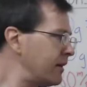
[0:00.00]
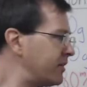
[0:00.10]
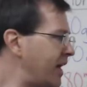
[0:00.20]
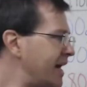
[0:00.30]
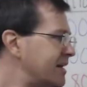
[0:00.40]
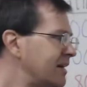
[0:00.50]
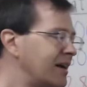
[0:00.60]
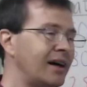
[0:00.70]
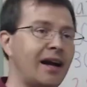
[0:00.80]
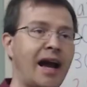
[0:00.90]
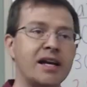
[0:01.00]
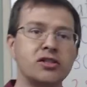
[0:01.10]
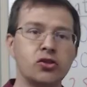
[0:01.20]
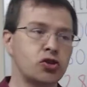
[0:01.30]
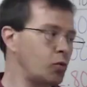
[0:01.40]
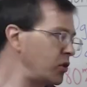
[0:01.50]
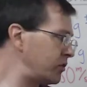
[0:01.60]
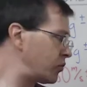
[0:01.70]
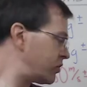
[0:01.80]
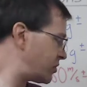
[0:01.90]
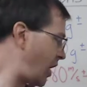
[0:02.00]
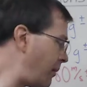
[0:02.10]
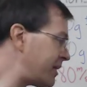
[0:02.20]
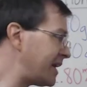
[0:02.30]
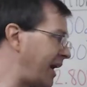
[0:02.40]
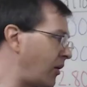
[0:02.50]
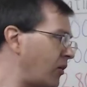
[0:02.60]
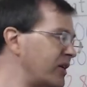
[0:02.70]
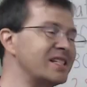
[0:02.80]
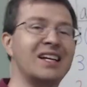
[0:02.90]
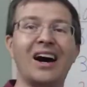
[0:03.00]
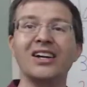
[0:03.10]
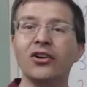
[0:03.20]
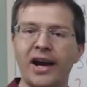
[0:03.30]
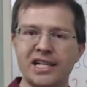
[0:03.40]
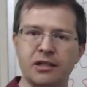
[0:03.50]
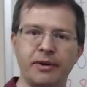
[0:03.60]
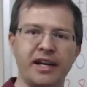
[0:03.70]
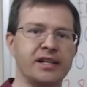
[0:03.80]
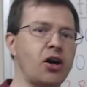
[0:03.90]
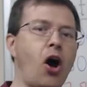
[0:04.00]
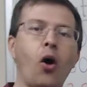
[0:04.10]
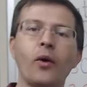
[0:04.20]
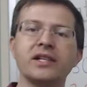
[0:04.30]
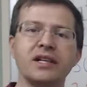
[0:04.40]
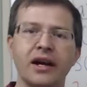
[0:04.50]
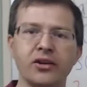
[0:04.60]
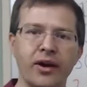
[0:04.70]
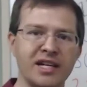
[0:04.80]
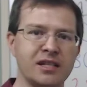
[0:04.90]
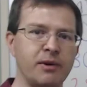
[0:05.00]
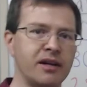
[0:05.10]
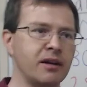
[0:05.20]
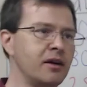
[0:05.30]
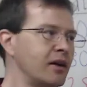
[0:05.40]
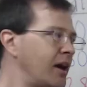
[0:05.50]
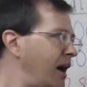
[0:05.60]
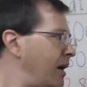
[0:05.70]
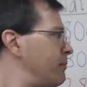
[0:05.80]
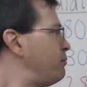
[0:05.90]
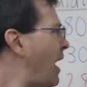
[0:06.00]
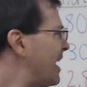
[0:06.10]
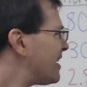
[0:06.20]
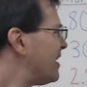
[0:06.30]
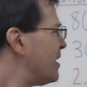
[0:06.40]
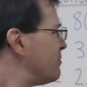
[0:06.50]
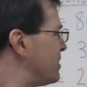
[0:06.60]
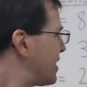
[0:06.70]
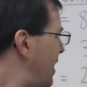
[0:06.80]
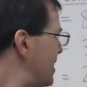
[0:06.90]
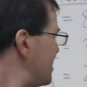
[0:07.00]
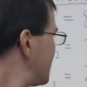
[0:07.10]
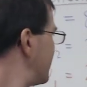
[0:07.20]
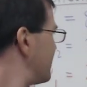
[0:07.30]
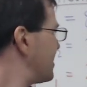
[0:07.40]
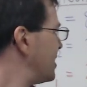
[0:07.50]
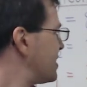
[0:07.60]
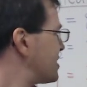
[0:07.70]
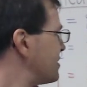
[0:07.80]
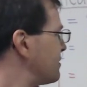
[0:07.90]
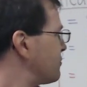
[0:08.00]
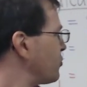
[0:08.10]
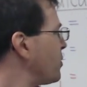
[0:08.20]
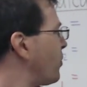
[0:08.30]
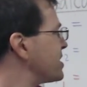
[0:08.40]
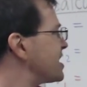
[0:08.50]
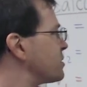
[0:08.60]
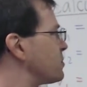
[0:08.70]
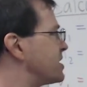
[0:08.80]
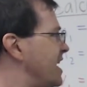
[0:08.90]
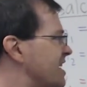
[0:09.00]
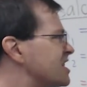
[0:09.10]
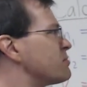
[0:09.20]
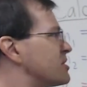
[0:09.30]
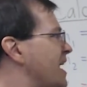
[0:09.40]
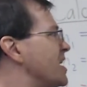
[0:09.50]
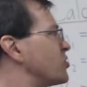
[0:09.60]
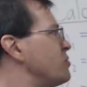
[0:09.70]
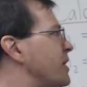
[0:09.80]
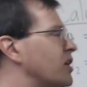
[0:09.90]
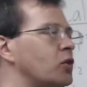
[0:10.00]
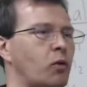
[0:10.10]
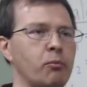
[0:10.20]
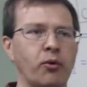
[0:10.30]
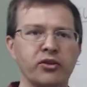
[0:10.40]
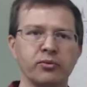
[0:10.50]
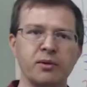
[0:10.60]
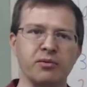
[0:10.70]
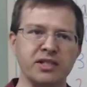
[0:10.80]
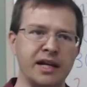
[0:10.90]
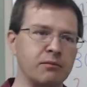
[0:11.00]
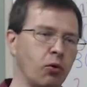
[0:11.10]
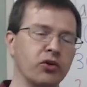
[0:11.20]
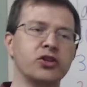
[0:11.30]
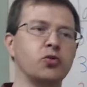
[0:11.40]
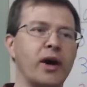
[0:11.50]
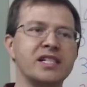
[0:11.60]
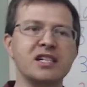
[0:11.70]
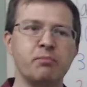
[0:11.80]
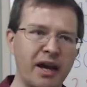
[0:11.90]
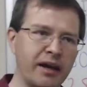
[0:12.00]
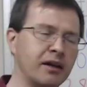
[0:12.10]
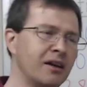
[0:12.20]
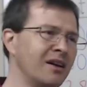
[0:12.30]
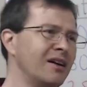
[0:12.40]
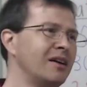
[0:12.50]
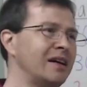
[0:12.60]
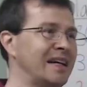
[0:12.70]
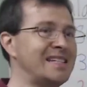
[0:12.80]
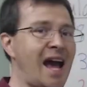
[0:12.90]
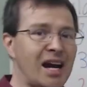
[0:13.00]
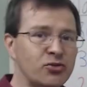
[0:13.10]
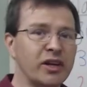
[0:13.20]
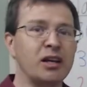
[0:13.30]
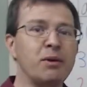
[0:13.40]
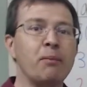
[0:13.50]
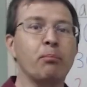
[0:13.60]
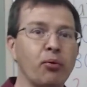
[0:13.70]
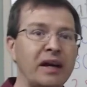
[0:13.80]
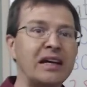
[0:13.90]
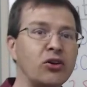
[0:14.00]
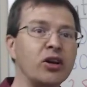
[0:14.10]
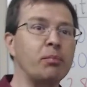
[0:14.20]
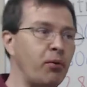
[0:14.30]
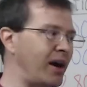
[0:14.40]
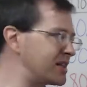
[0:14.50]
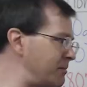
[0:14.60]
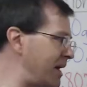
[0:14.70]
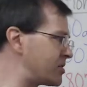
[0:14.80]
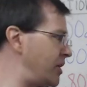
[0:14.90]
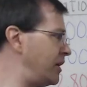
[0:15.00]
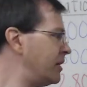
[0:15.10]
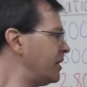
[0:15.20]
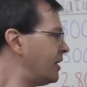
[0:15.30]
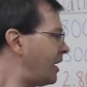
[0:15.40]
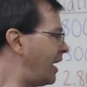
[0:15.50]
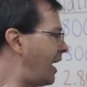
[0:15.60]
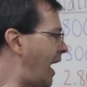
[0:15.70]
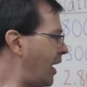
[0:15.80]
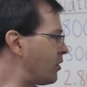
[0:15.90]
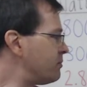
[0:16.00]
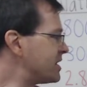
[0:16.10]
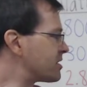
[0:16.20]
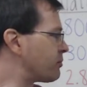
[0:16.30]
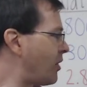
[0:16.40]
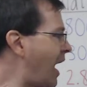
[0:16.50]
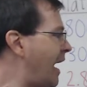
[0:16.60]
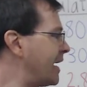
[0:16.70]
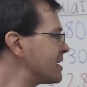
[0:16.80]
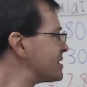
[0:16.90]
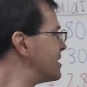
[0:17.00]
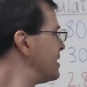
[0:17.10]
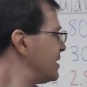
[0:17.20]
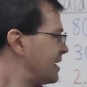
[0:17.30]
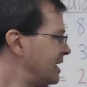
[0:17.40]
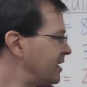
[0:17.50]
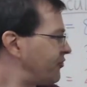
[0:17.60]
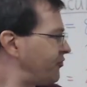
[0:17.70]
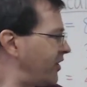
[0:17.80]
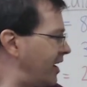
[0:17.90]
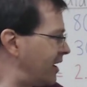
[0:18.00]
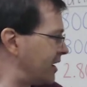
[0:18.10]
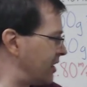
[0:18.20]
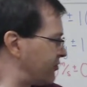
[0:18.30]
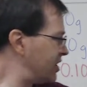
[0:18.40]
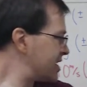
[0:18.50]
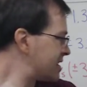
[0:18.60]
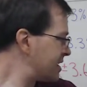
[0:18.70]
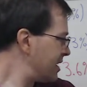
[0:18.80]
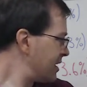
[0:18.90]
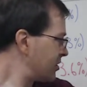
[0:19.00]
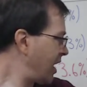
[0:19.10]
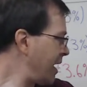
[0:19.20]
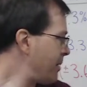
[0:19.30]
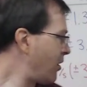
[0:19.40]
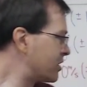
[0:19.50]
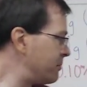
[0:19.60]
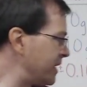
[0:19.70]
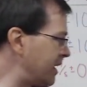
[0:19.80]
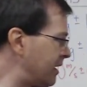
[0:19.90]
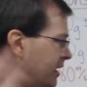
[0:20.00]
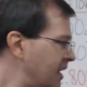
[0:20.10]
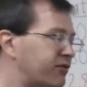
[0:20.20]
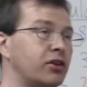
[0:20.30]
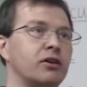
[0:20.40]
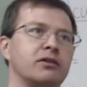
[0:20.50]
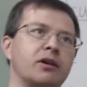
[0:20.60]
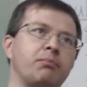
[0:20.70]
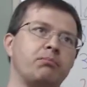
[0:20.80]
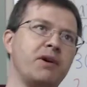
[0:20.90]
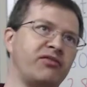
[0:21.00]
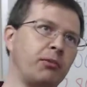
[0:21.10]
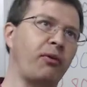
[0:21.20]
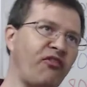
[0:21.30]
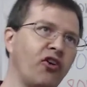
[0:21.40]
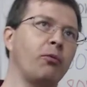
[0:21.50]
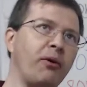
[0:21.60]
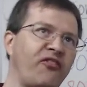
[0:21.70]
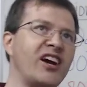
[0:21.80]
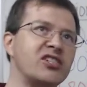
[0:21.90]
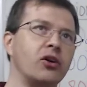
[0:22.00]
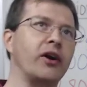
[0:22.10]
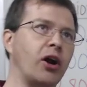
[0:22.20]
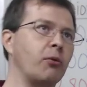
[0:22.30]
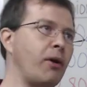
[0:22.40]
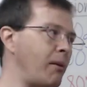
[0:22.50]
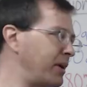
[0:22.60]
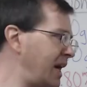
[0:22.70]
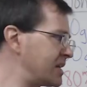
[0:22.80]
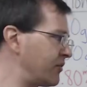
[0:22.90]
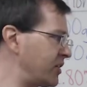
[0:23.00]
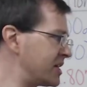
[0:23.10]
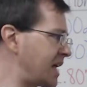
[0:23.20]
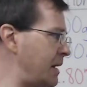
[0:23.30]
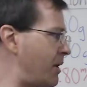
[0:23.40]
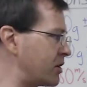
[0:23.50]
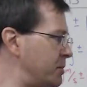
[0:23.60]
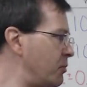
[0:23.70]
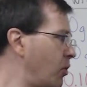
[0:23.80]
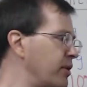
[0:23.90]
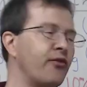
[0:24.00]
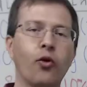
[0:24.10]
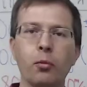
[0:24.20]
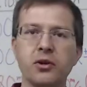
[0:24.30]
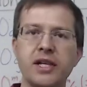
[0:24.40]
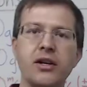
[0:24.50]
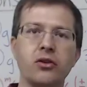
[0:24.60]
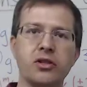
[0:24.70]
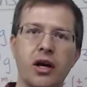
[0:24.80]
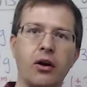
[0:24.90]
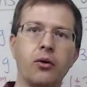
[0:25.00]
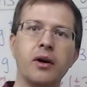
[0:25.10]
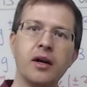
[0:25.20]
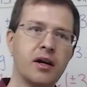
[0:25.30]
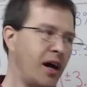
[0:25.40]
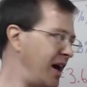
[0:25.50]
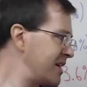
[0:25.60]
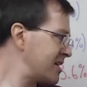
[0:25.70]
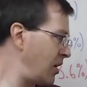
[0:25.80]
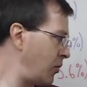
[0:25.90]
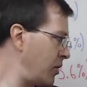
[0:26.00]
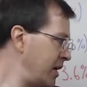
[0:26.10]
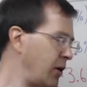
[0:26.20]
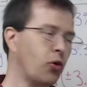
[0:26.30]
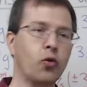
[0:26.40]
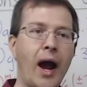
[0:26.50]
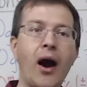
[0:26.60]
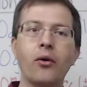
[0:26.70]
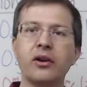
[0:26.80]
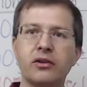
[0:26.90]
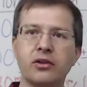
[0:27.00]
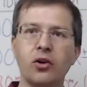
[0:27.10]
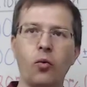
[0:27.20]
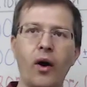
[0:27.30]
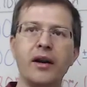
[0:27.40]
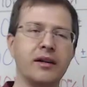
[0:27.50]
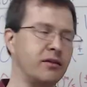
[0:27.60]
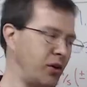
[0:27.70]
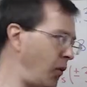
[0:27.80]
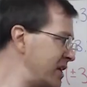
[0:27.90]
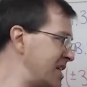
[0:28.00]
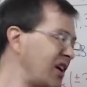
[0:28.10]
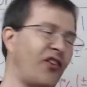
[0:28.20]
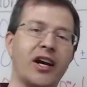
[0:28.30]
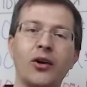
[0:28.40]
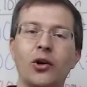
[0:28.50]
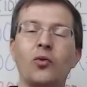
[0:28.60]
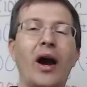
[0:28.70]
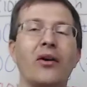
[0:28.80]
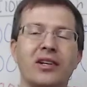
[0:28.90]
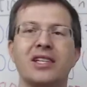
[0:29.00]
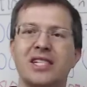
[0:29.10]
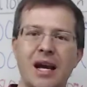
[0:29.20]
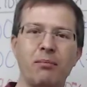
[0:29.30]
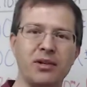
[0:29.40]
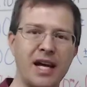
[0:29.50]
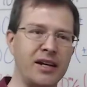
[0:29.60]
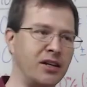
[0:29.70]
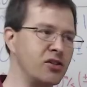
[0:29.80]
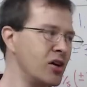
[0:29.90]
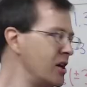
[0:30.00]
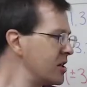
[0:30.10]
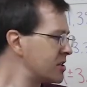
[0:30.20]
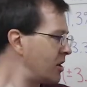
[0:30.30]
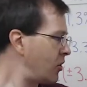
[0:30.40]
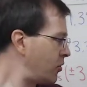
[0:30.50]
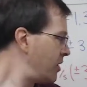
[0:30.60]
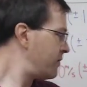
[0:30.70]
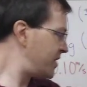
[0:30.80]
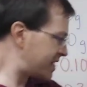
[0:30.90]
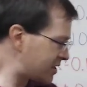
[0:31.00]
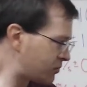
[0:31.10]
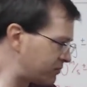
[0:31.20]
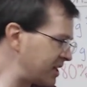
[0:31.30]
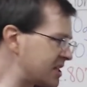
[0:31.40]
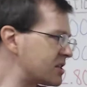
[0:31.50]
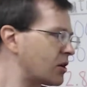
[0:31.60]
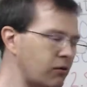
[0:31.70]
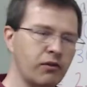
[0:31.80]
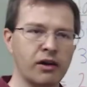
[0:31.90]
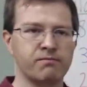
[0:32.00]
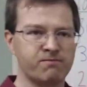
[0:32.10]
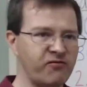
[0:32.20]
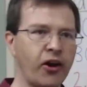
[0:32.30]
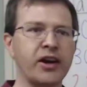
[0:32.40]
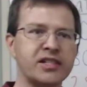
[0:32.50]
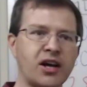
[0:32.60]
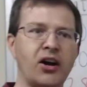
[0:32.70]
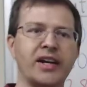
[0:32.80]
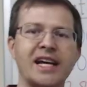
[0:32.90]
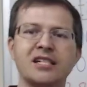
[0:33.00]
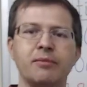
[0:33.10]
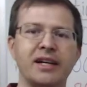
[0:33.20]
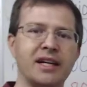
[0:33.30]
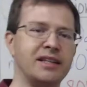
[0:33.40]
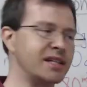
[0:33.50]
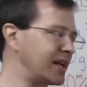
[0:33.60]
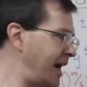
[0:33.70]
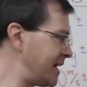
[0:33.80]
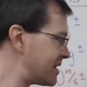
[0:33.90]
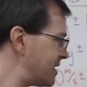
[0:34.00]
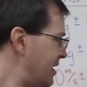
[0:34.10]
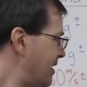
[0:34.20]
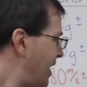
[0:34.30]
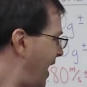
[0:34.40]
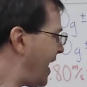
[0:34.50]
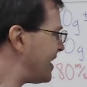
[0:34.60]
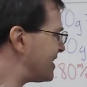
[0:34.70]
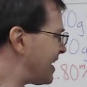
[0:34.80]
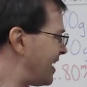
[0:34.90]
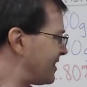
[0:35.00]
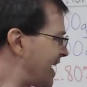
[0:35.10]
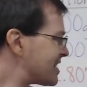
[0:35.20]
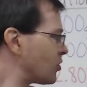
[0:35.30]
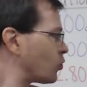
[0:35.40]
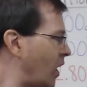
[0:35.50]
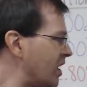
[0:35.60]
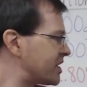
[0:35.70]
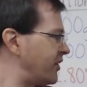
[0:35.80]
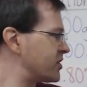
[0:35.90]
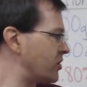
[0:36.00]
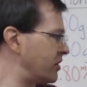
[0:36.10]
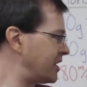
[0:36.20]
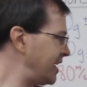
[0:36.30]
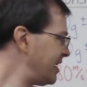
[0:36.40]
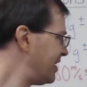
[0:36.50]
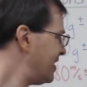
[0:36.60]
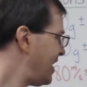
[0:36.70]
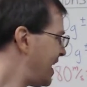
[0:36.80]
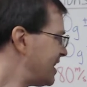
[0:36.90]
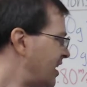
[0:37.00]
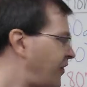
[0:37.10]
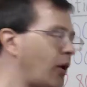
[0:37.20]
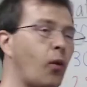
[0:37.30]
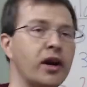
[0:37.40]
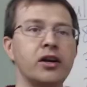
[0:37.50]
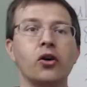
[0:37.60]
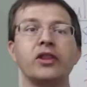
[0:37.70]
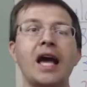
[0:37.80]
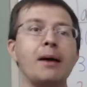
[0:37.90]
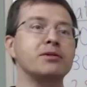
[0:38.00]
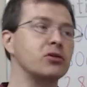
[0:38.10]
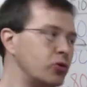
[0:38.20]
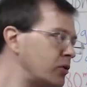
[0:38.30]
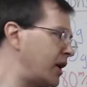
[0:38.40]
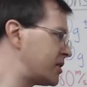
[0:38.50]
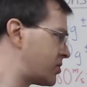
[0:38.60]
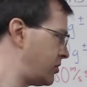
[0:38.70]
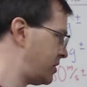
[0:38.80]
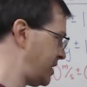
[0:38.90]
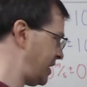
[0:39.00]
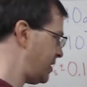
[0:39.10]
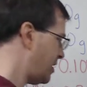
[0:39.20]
that, as usual, dominant error is an underestimate. It's always an underestimate. Uh, but because this 3.6% is substantially bigger than 1.3%, more than twice as big, it's actually going to be a pretty good approximation. Uh, I would be surprised if, uh, if this came out to be if the, the if the full professional error propagation for this came out to be more than four percent or so. Uh, so it would round to one to one sig fig. It would round to the same percentage. So this is this is a, a very solid estimate in this case, and uh, that's the relative uncertainty. And then if I want to know the absolute uncertainty,